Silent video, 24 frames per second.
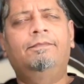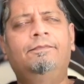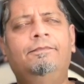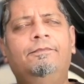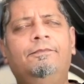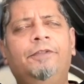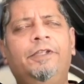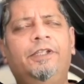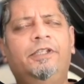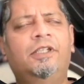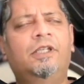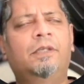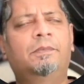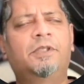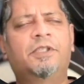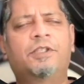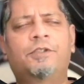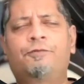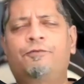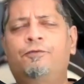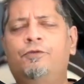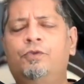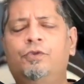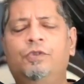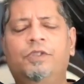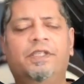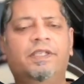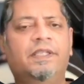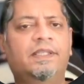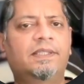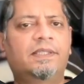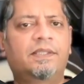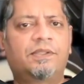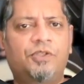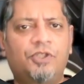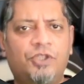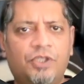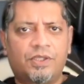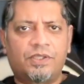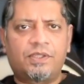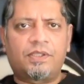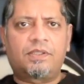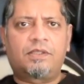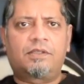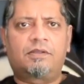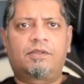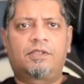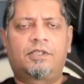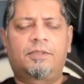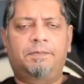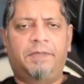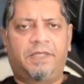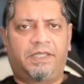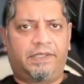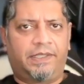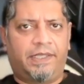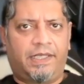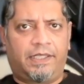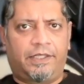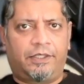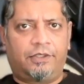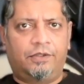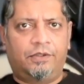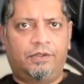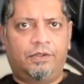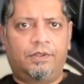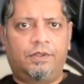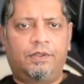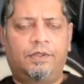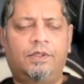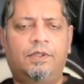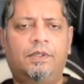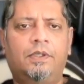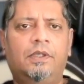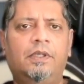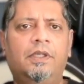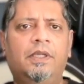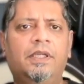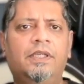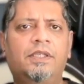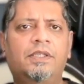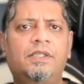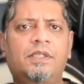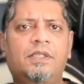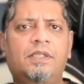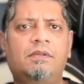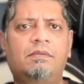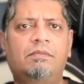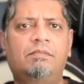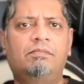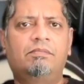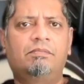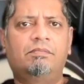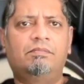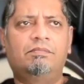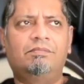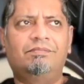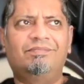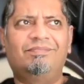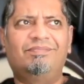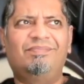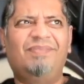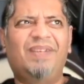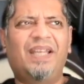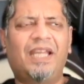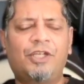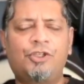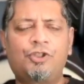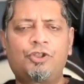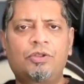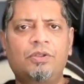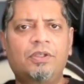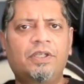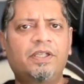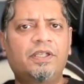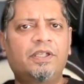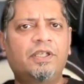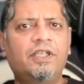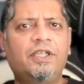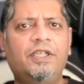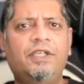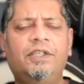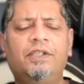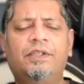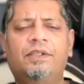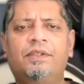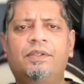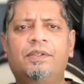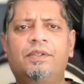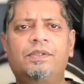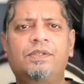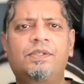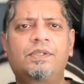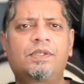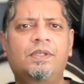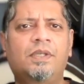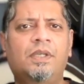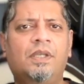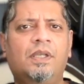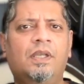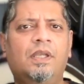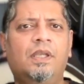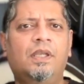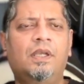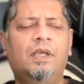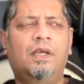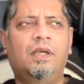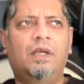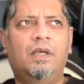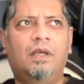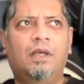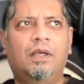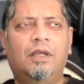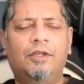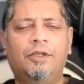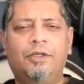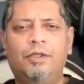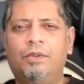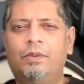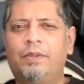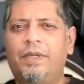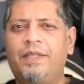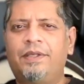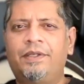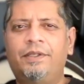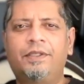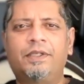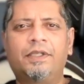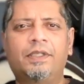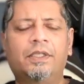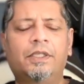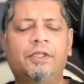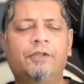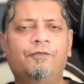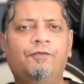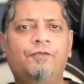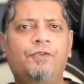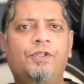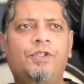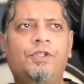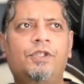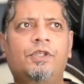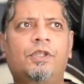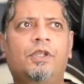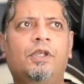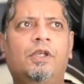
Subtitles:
Vietnamese food is just spectacular. It's natural ingredients, no additives.